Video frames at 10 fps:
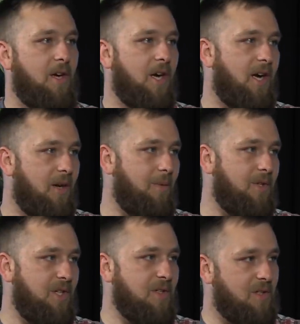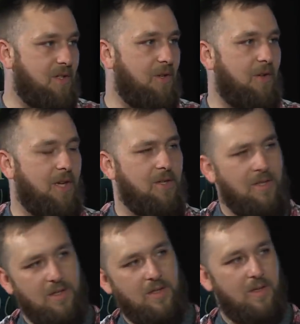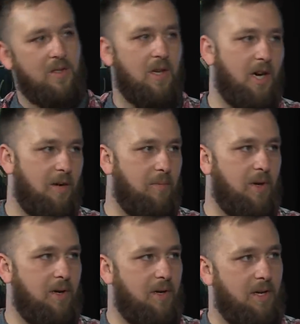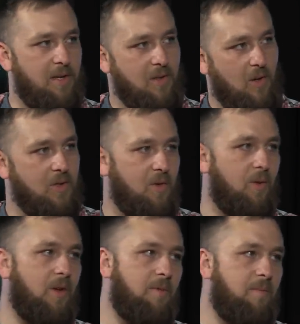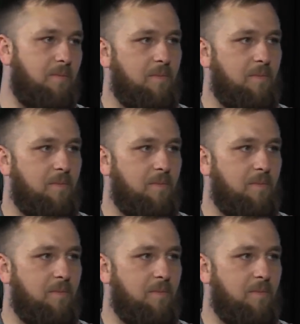God with Jesus, and you think Jesus is God, but he's also the